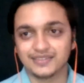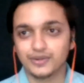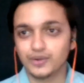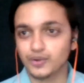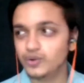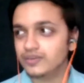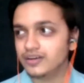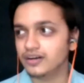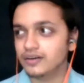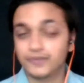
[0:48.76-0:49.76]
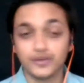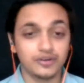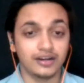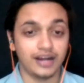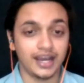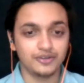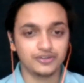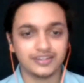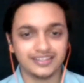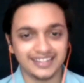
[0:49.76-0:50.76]
so
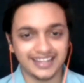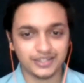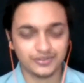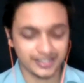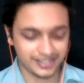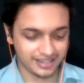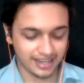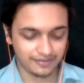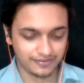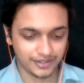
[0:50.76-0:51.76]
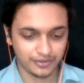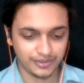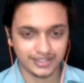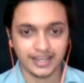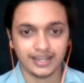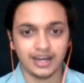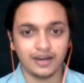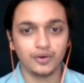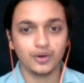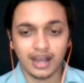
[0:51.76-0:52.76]
Ayush, the next question I have for you is like
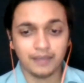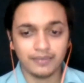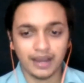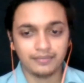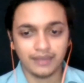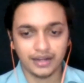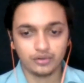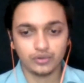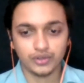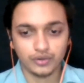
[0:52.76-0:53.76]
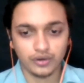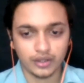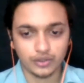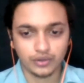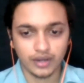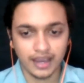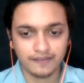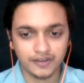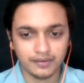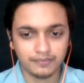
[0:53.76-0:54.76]
how I know you
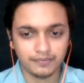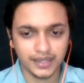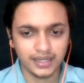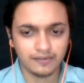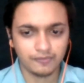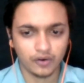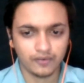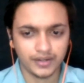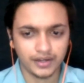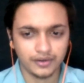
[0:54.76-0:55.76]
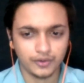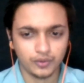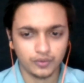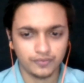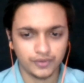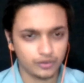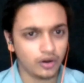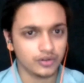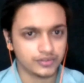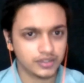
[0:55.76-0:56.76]
have been involved into few
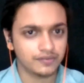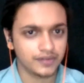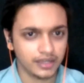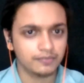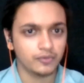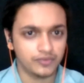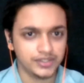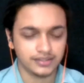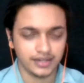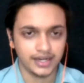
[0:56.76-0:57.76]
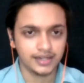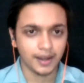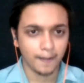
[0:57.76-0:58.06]
Oscar-winning movies, right?